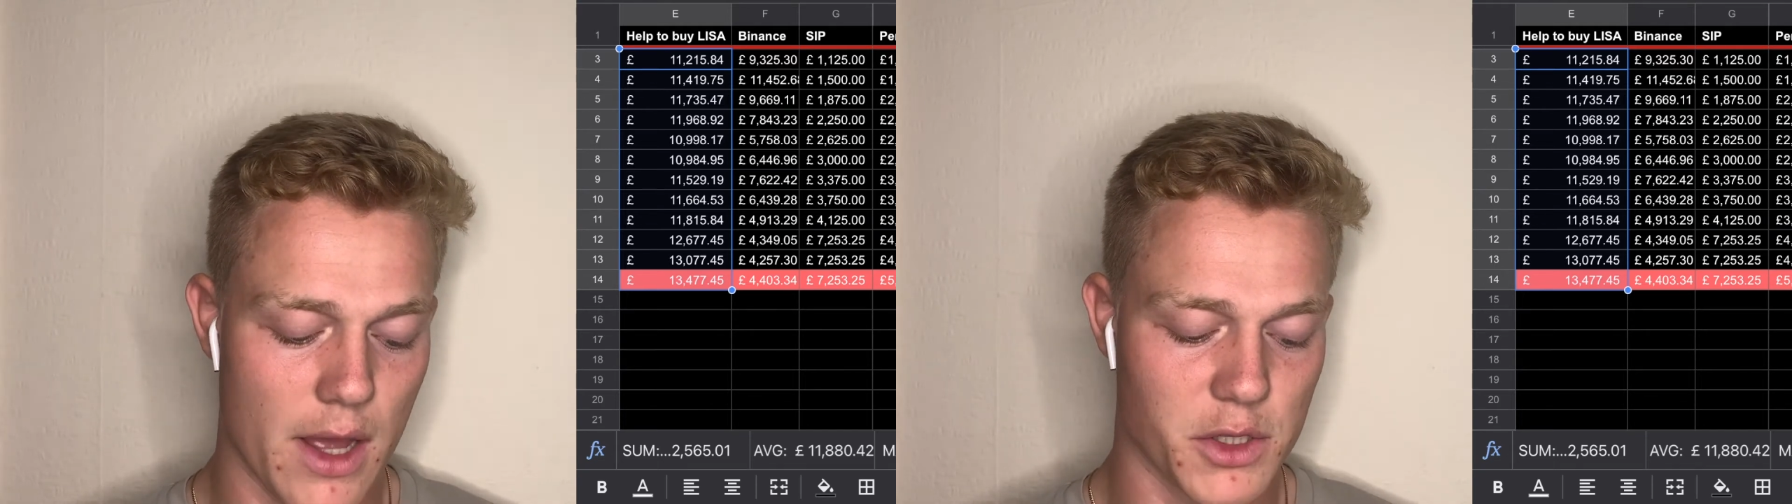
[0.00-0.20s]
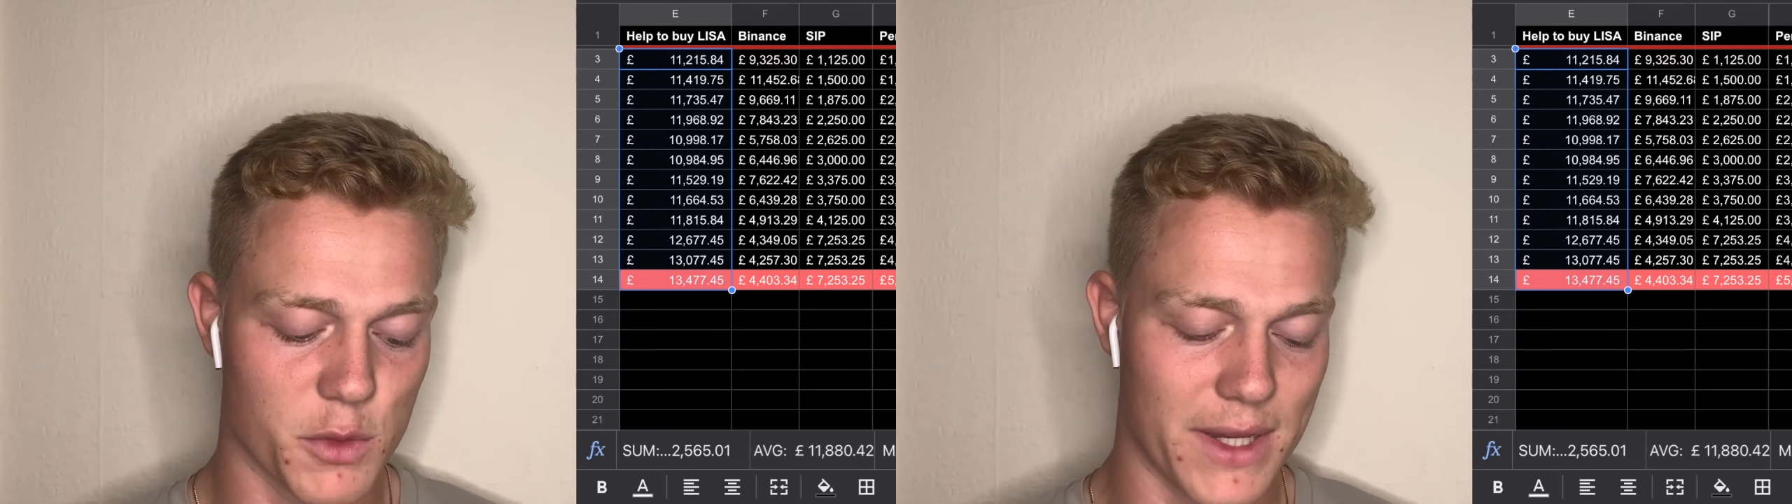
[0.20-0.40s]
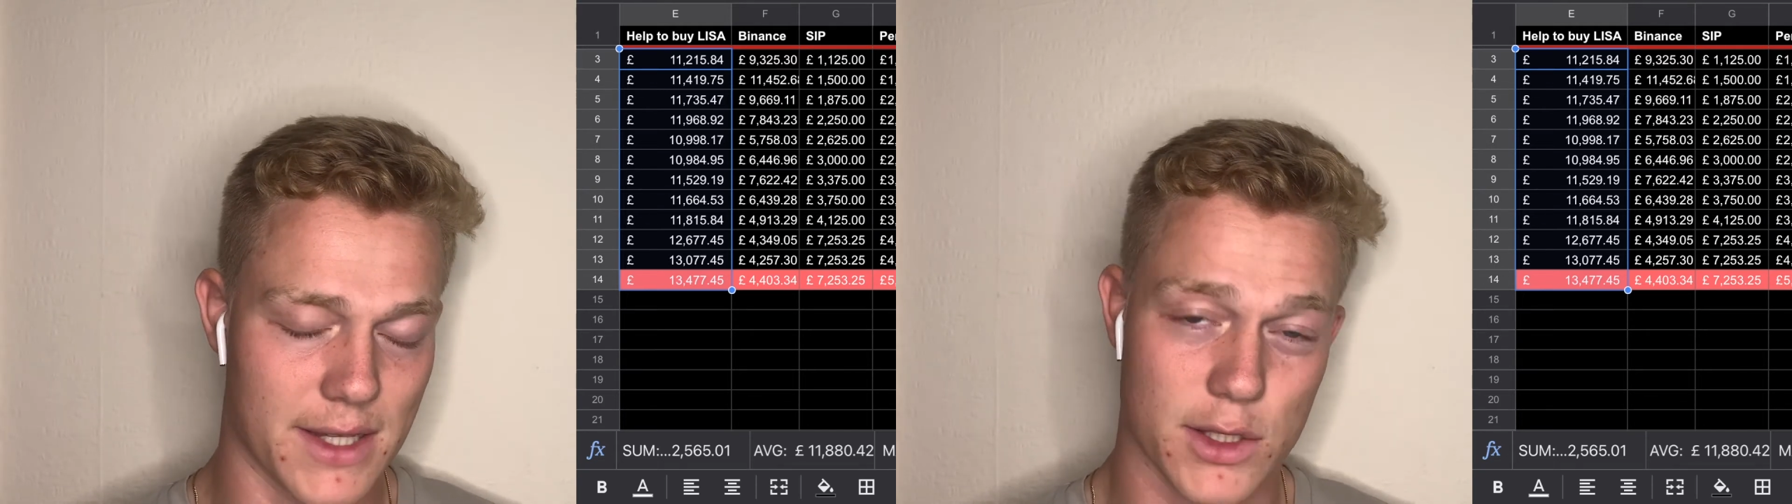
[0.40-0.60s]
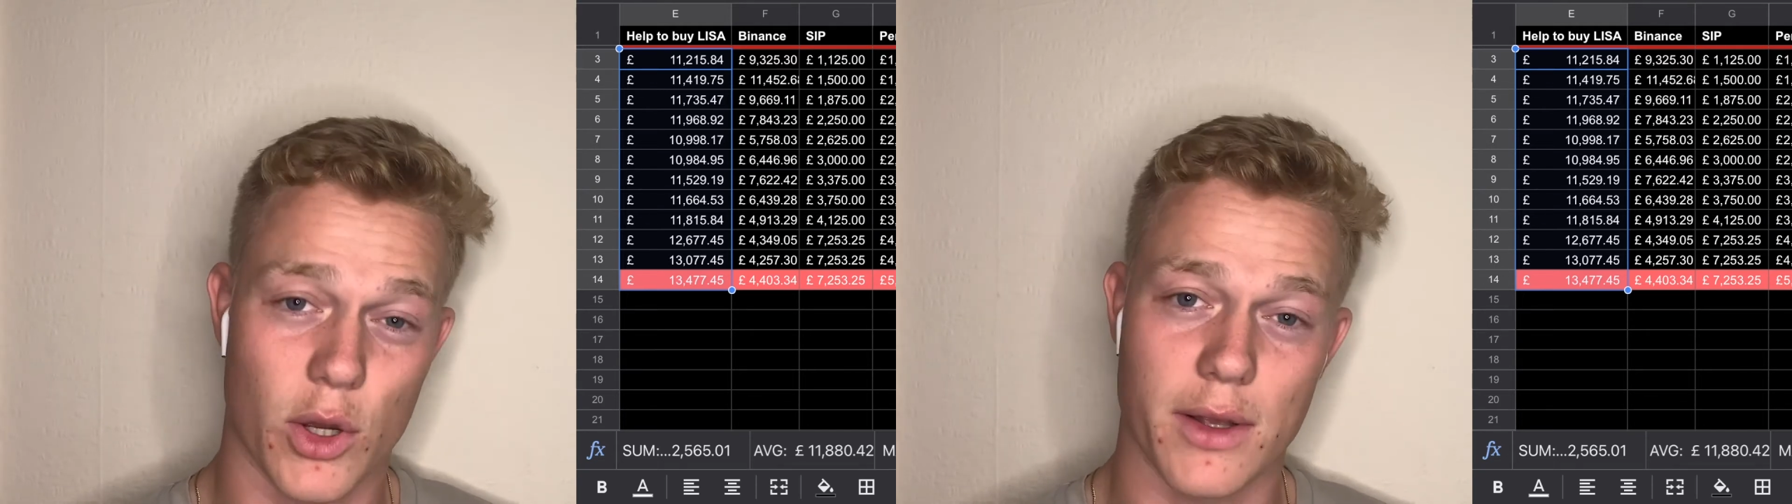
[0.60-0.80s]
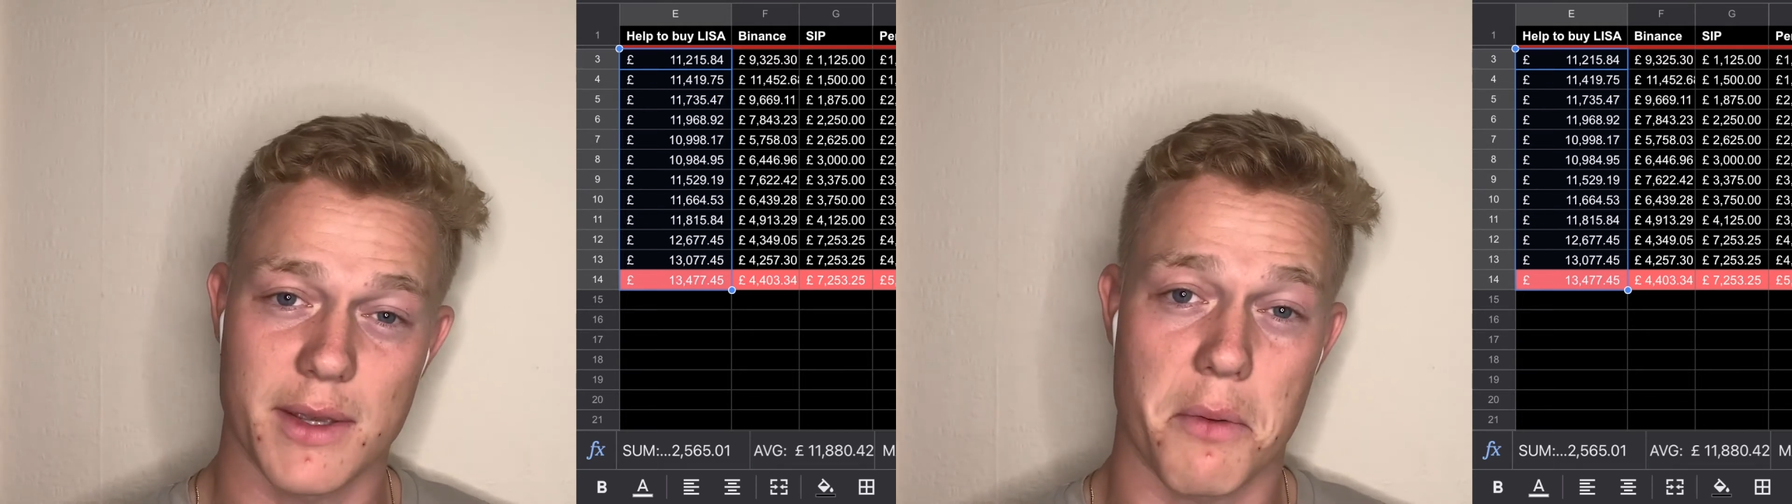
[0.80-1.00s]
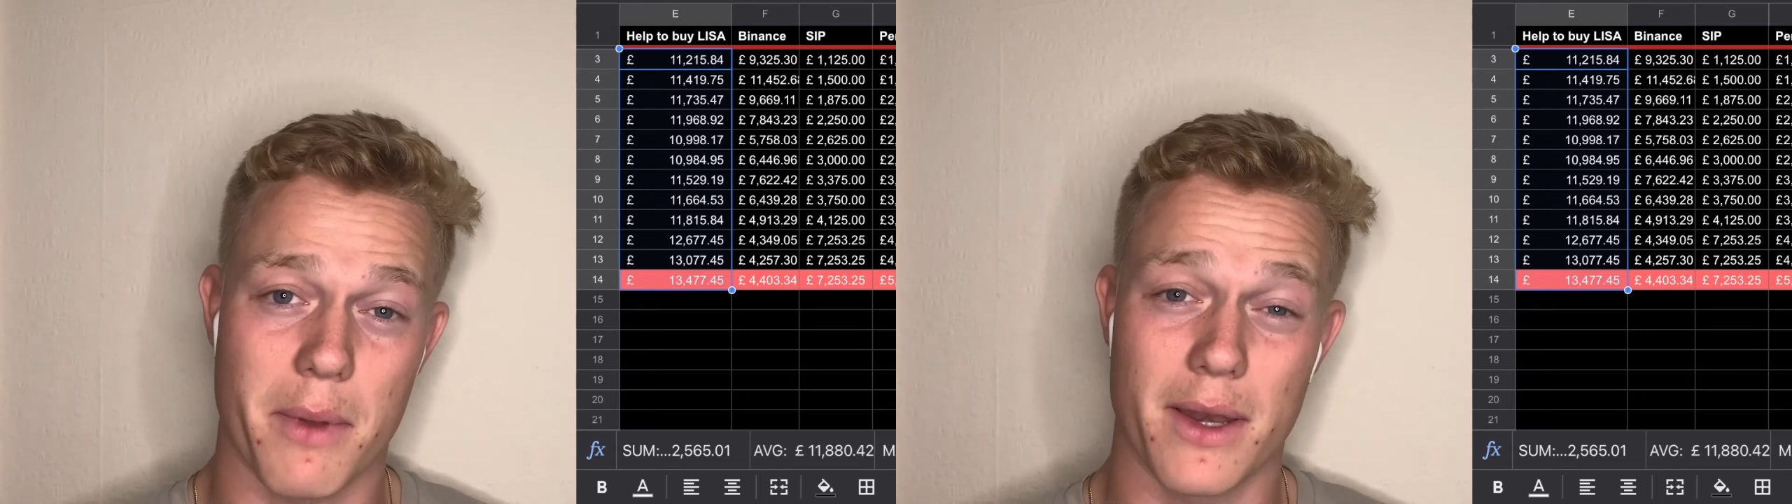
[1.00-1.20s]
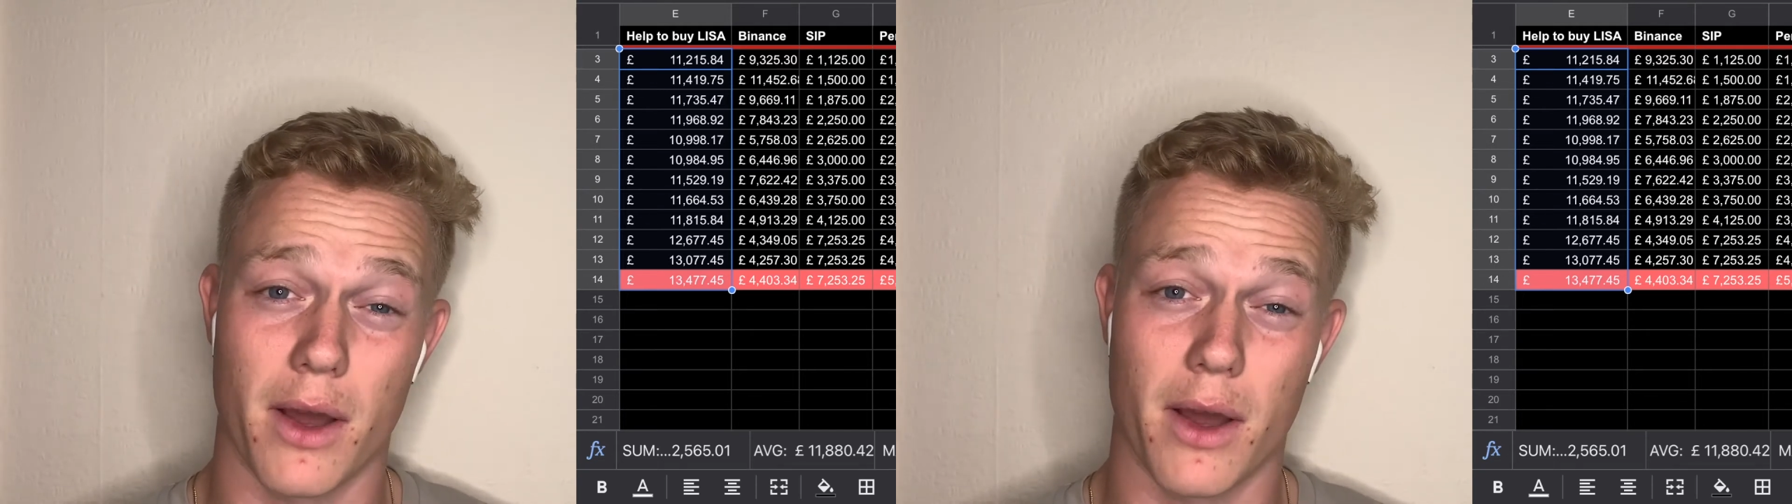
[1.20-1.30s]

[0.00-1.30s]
just means it tots up a bit